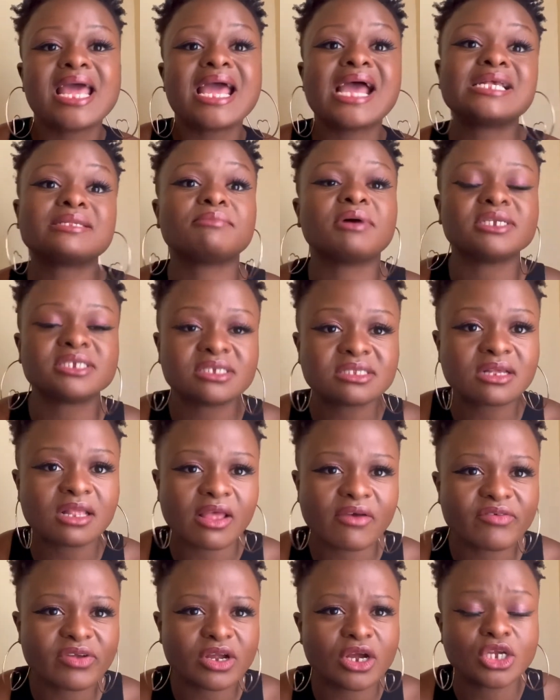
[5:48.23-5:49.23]
as much as South
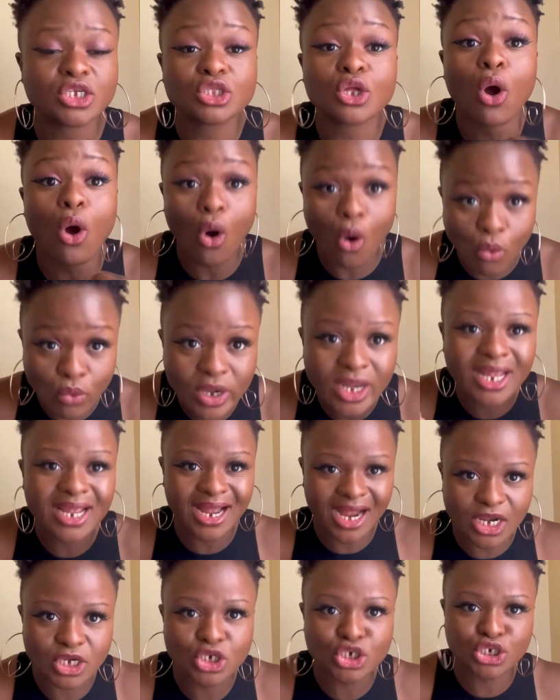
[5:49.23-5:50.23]
Africa is the only
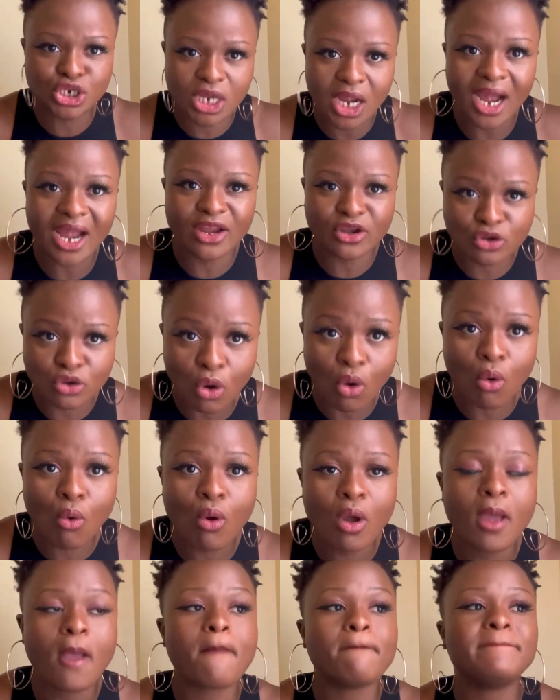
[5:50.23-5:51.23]
country I know,